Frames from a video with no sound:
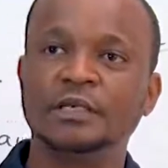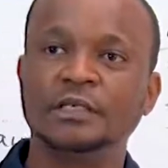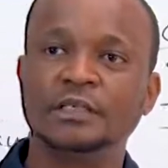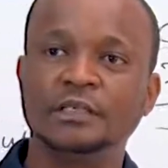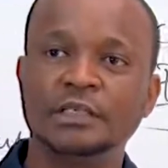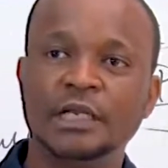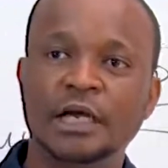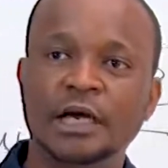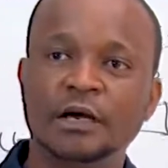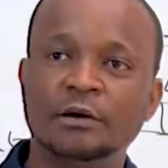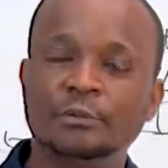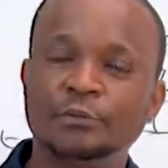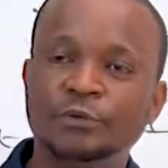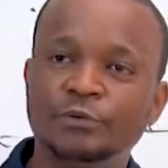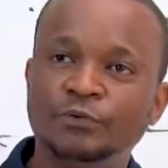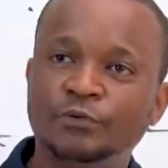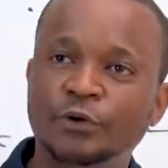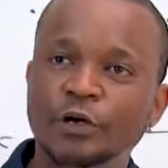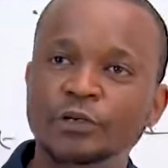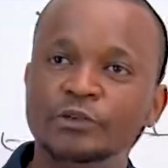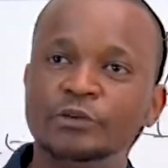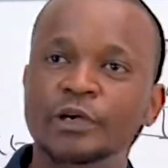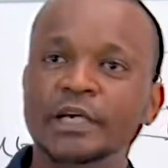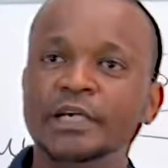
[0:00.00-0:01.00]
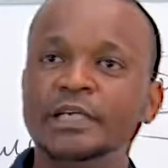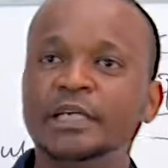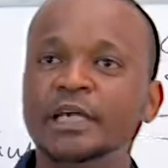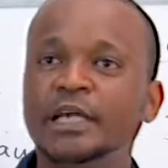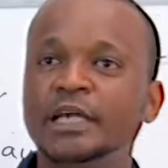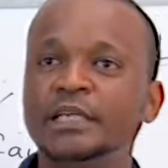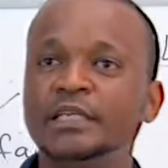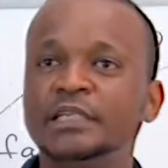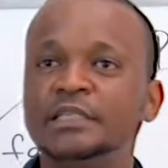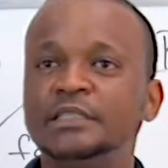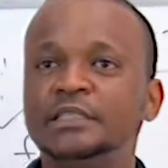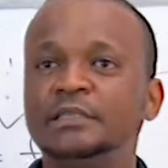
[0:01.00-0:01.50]
Now, before you
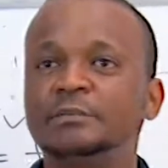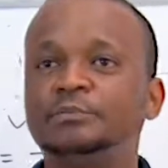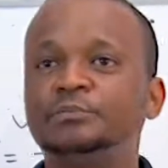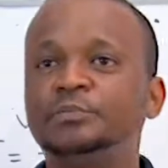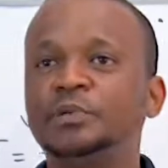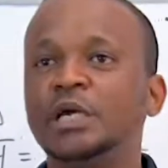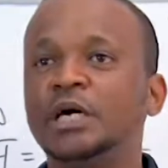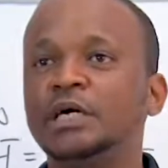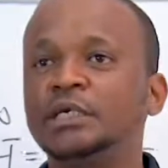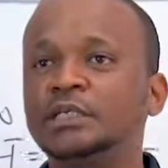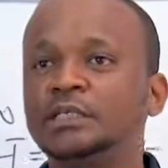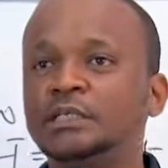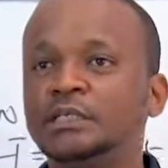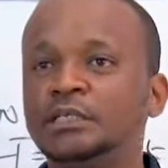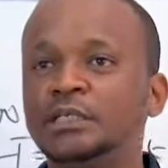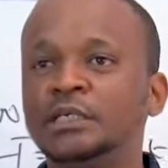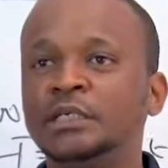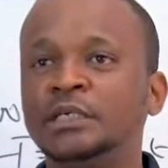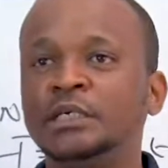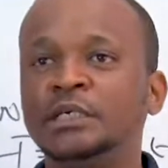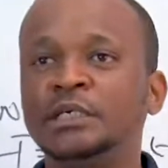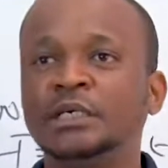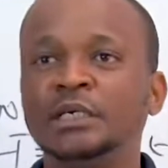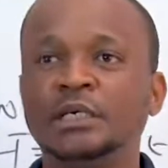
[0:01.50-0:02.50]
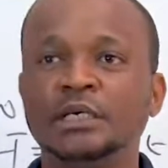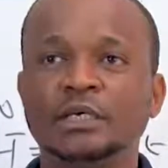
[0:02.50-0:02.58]
again is the PLC